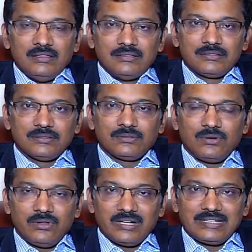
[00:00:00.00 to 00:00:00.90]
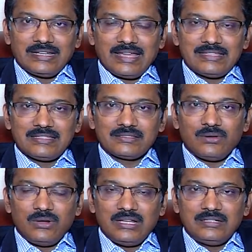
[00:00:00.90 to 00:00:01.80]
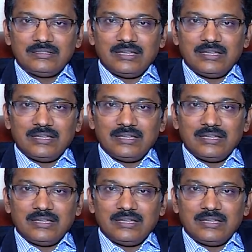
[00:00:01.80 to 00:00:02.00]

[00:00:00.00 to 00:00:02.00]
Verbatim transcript: So, colorectal cancers, colon